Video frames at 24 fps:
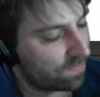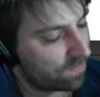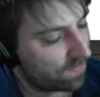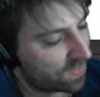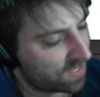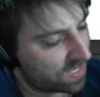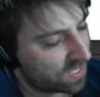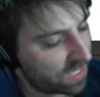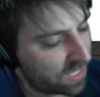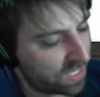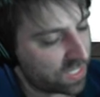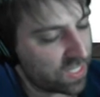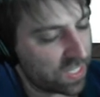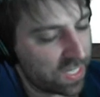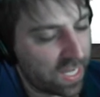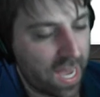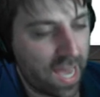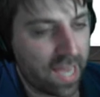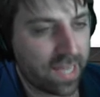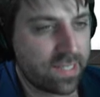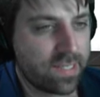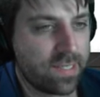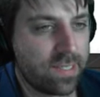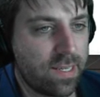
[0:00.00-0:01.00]

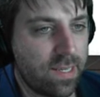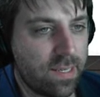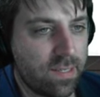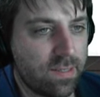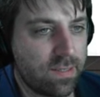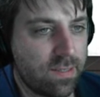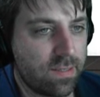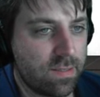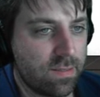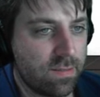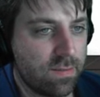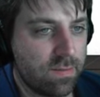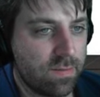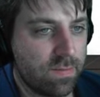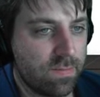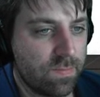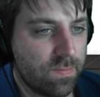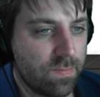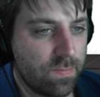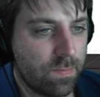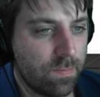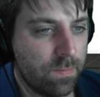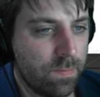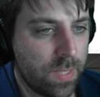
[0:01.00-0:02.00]
CGAxis
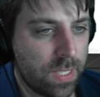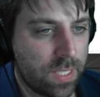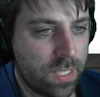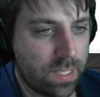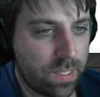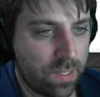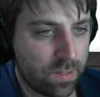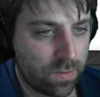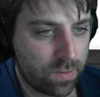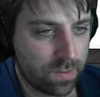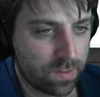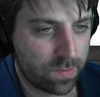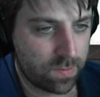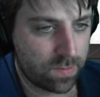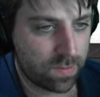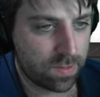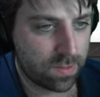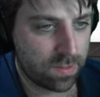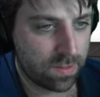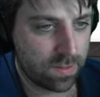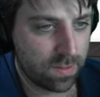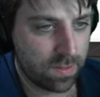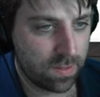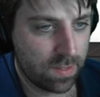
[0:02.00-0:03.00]

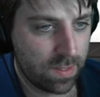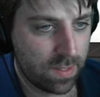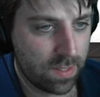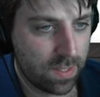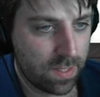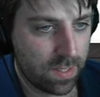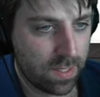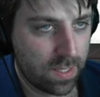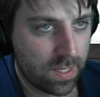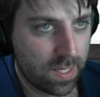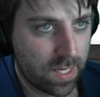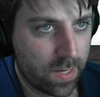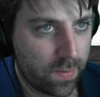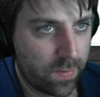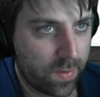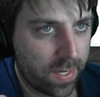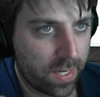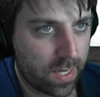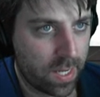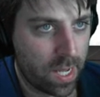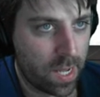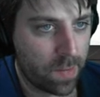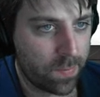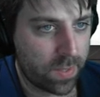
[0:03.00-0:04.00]
materials. I
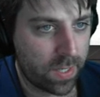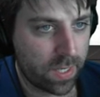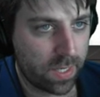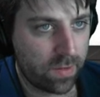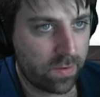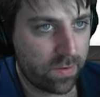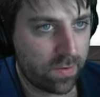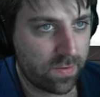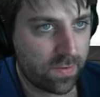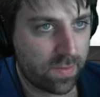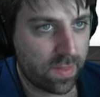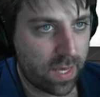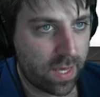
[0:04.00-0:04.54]
went, I'm going to use